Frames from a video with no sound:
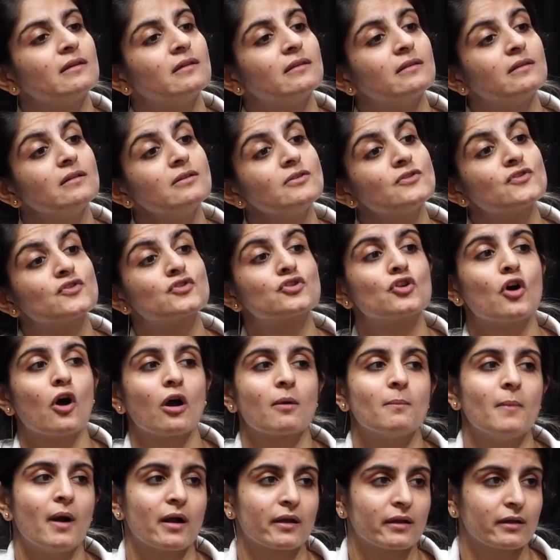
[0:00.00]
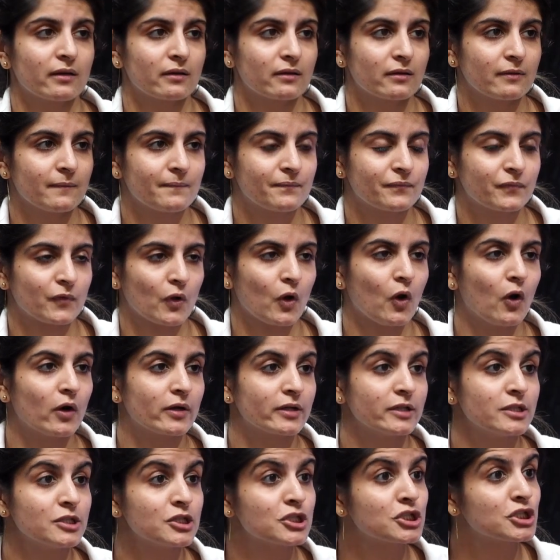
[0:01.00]
in the stock market
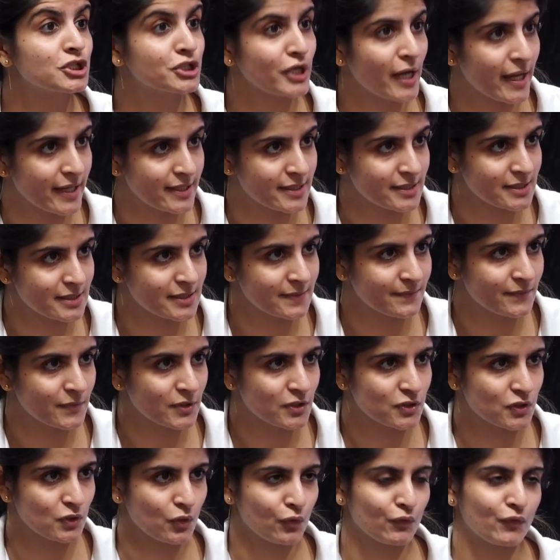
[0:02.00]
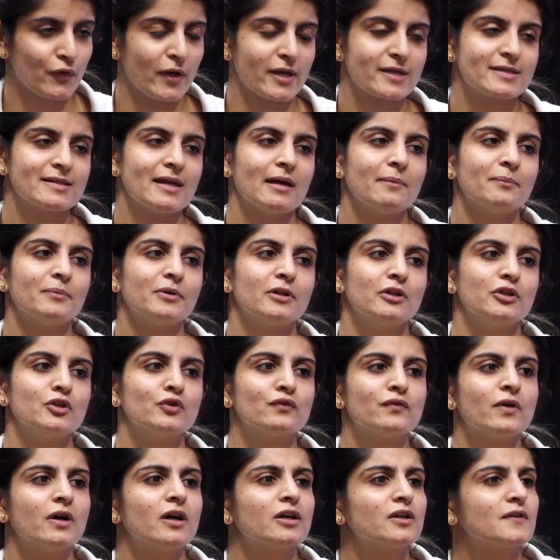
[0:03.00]
or in shares. So for example,
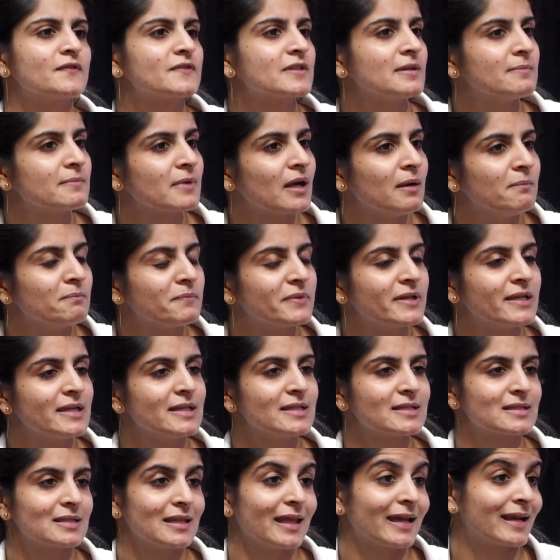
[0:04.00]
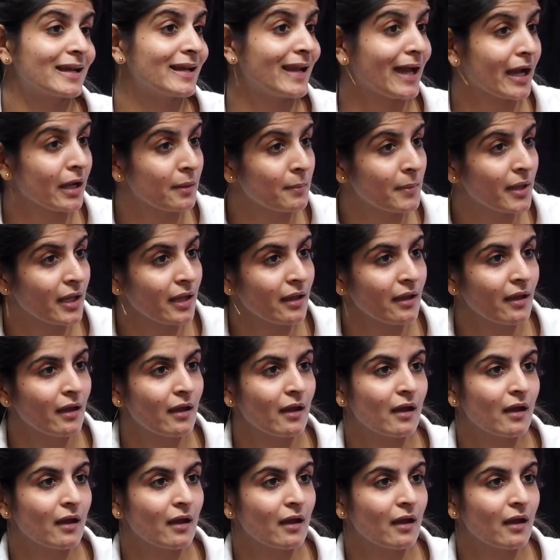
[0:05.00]
you've heard of some companies like Lakme,